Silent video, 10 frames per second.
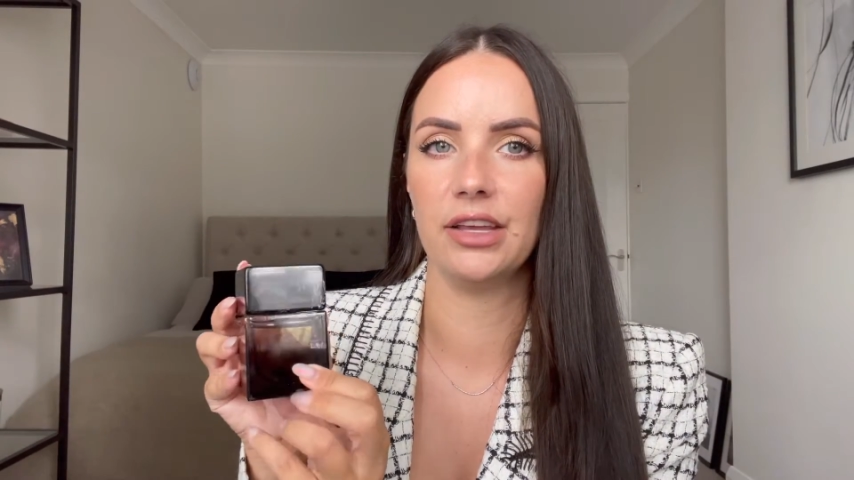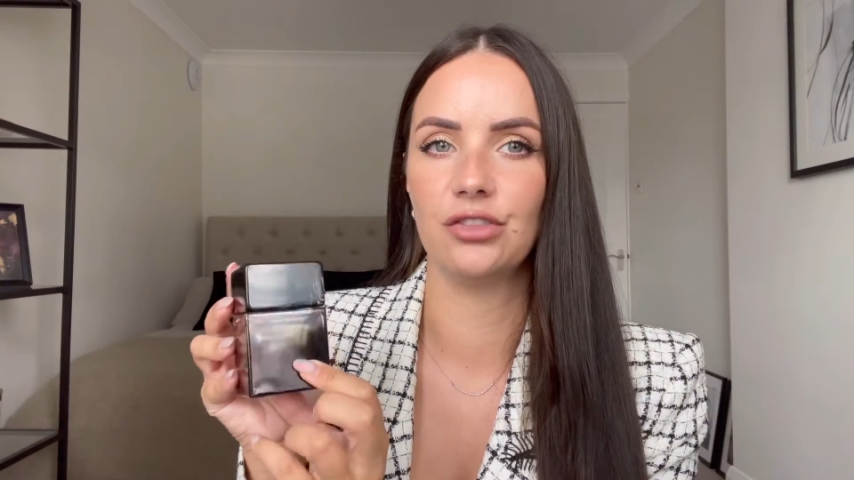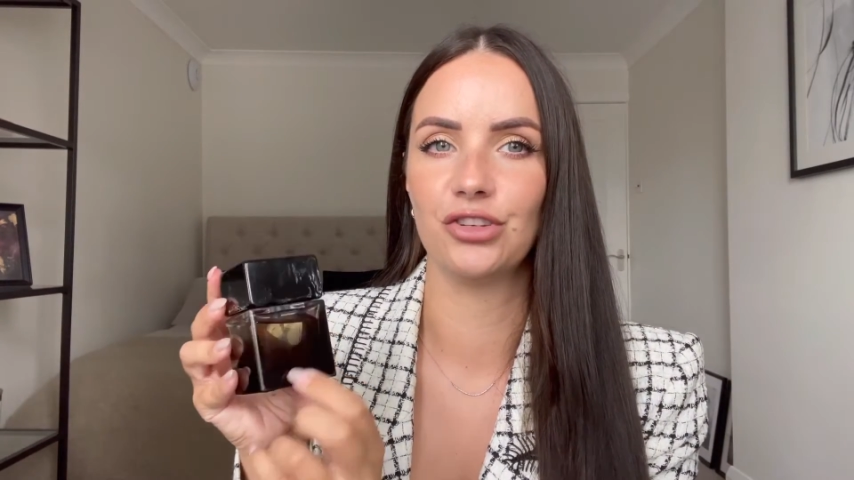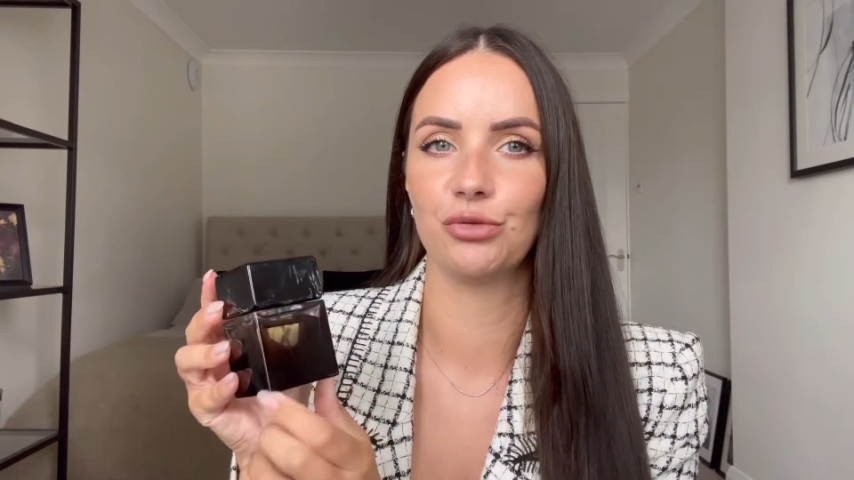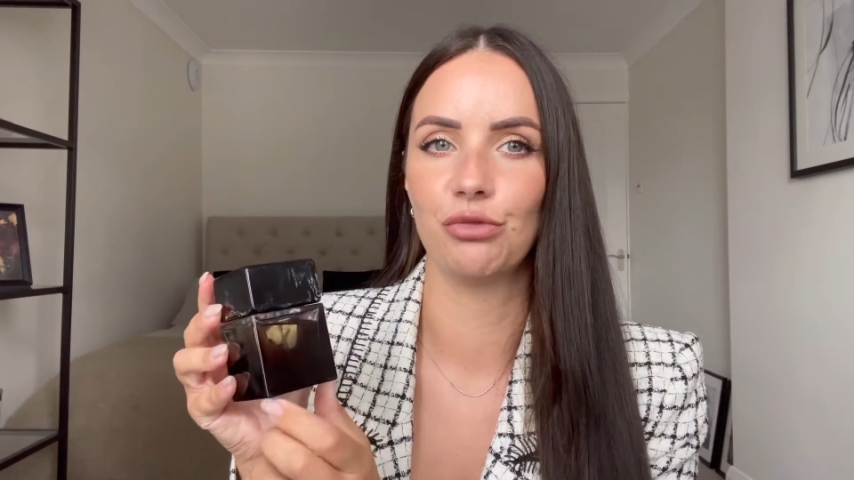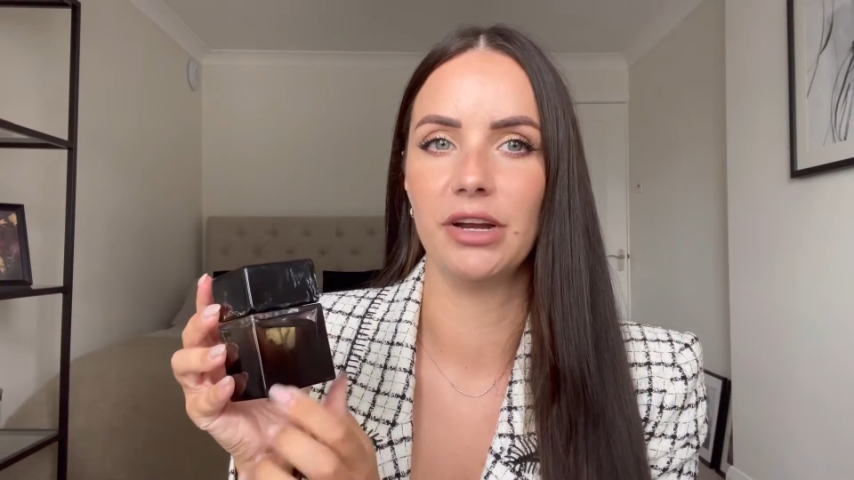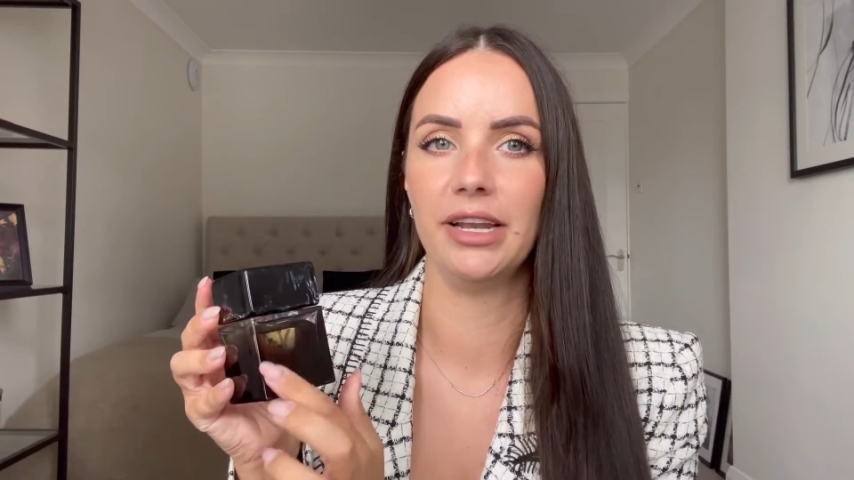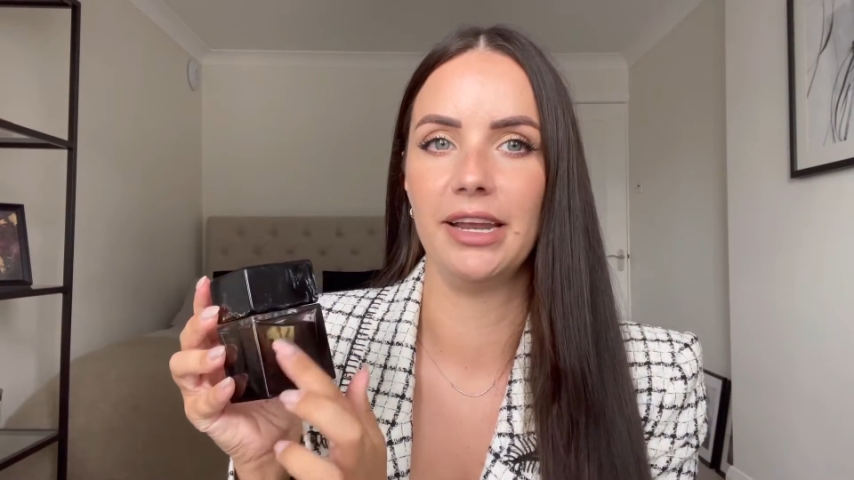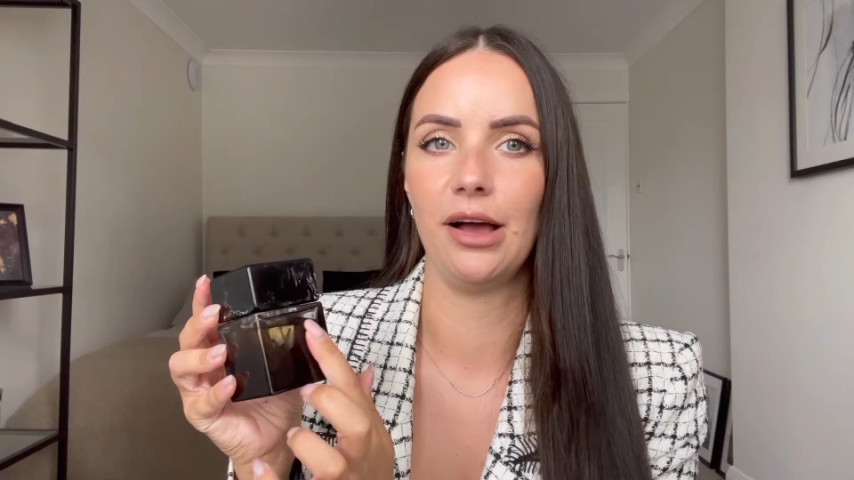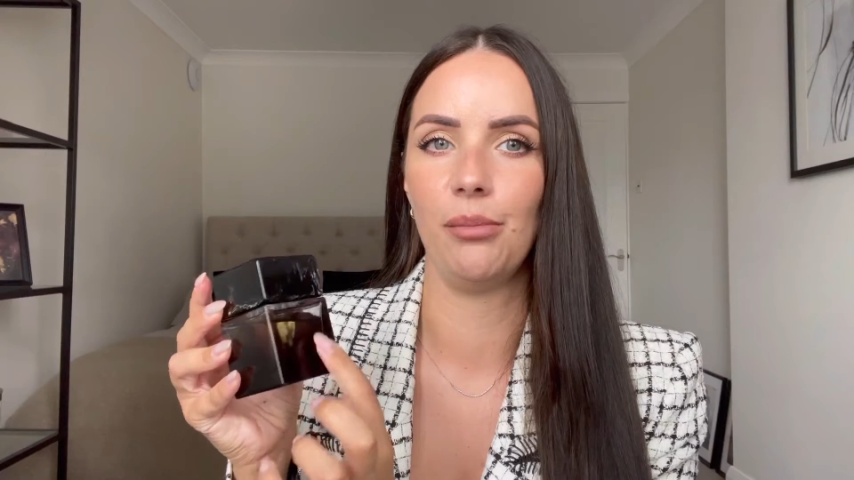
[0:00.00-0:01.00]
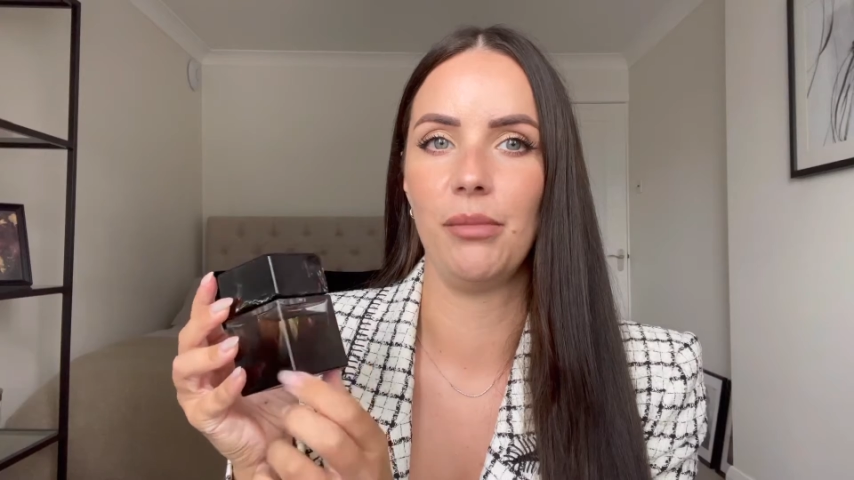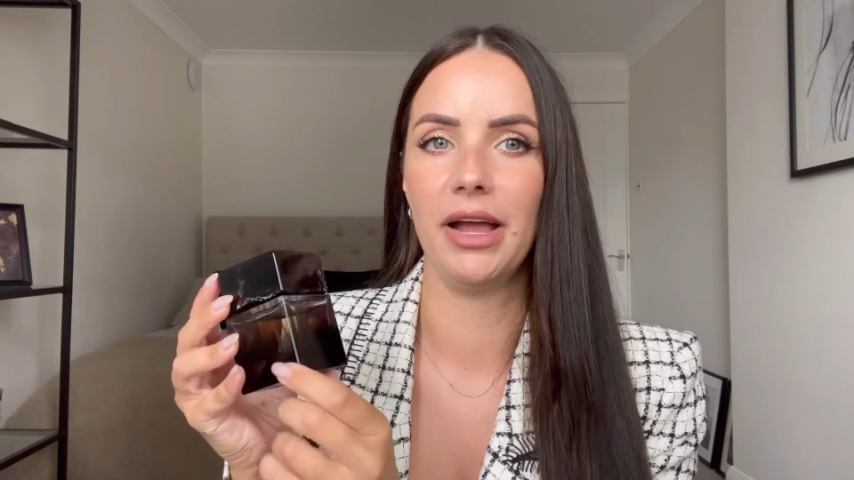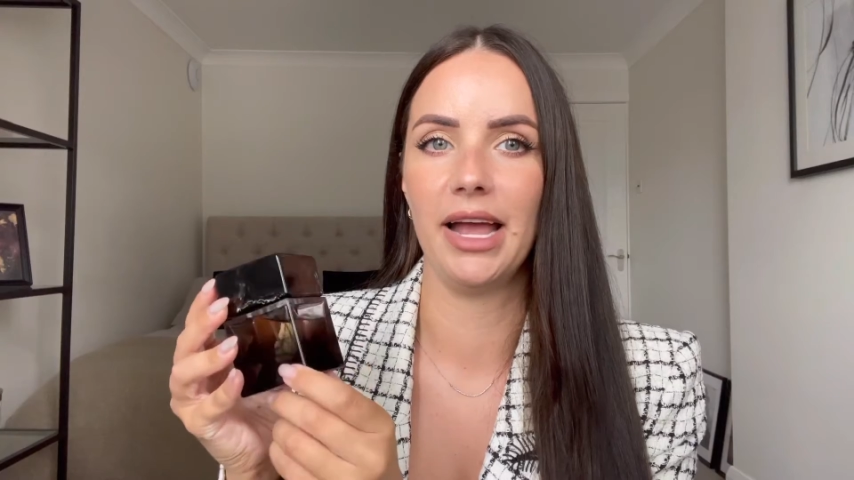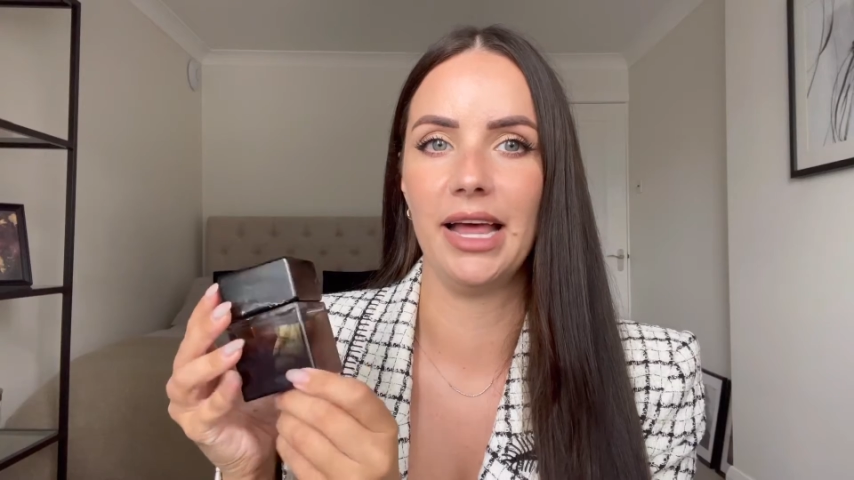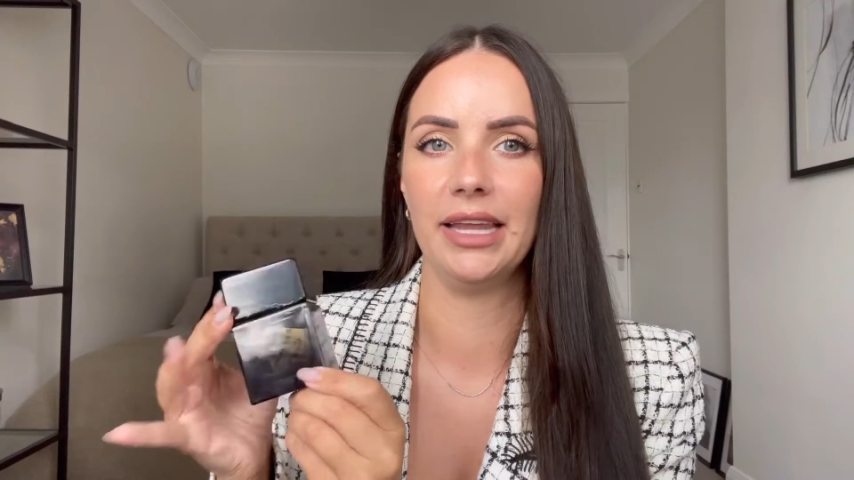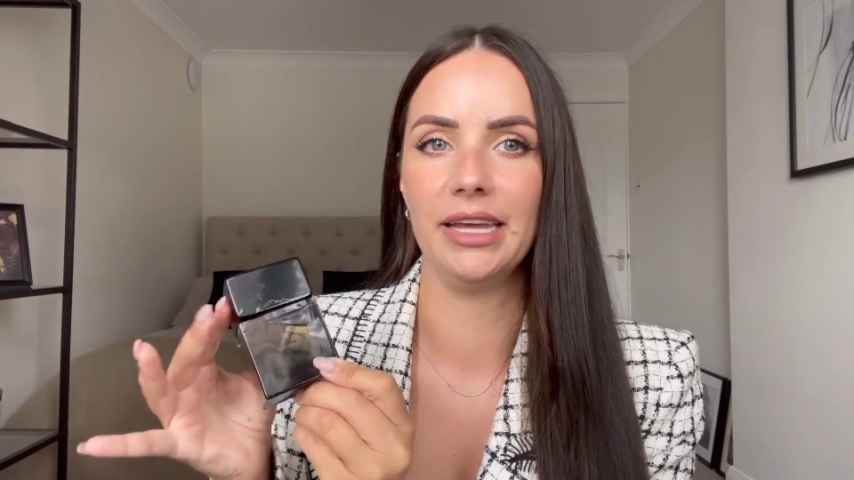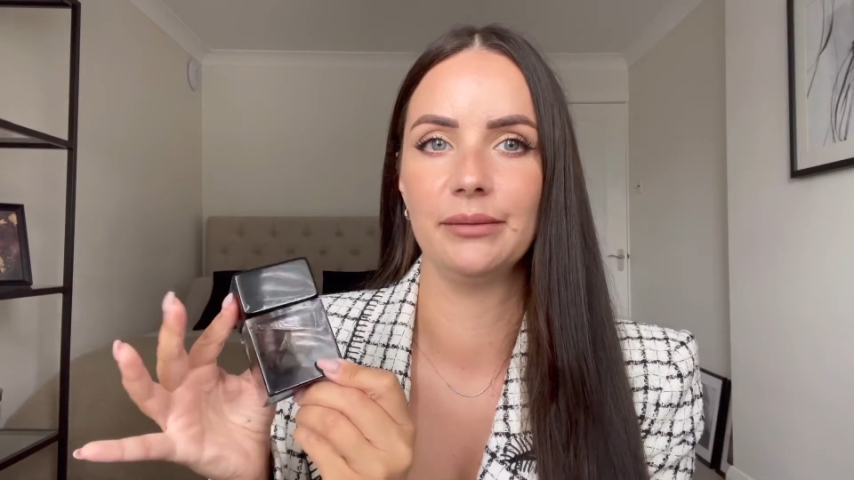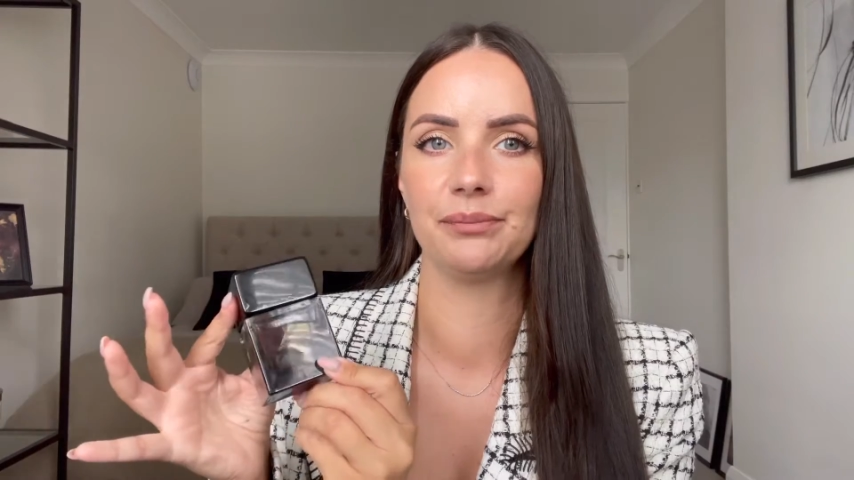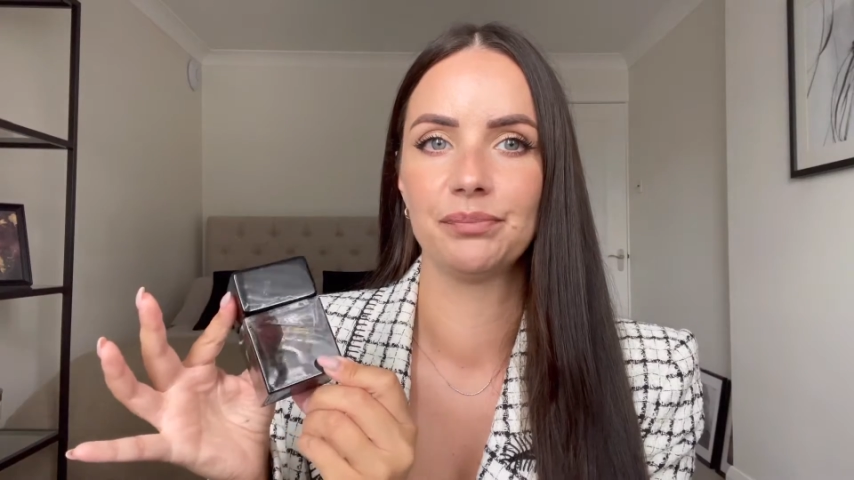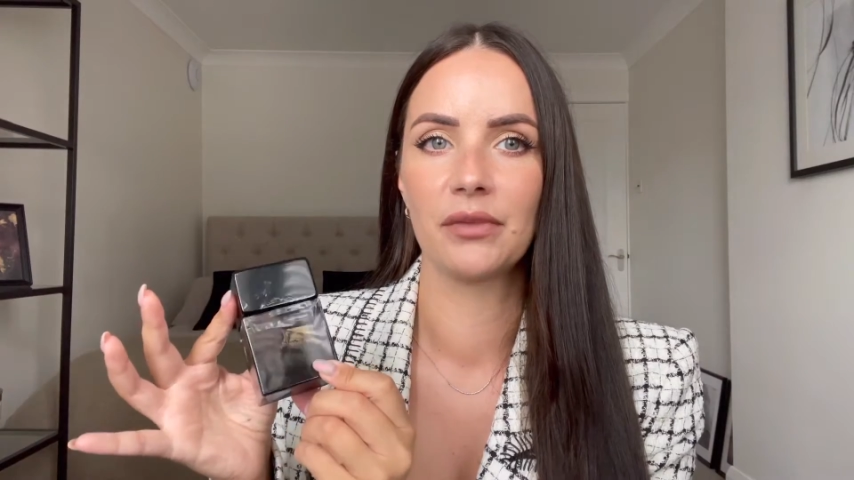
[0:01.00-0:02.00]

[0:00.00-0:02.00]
is just really up my alley.